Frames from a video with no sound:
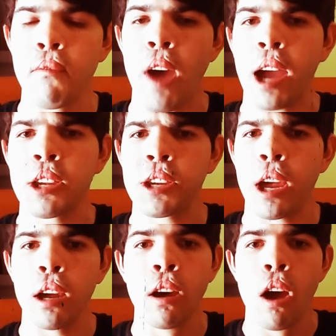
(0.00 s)
back and
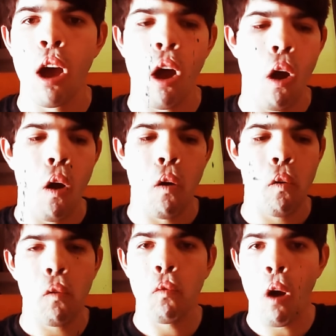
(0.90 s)
say,
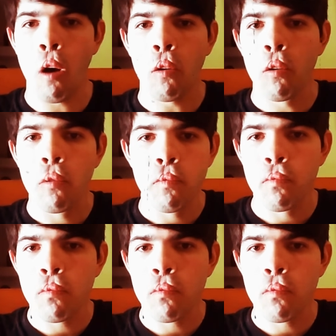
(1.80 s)
"Well,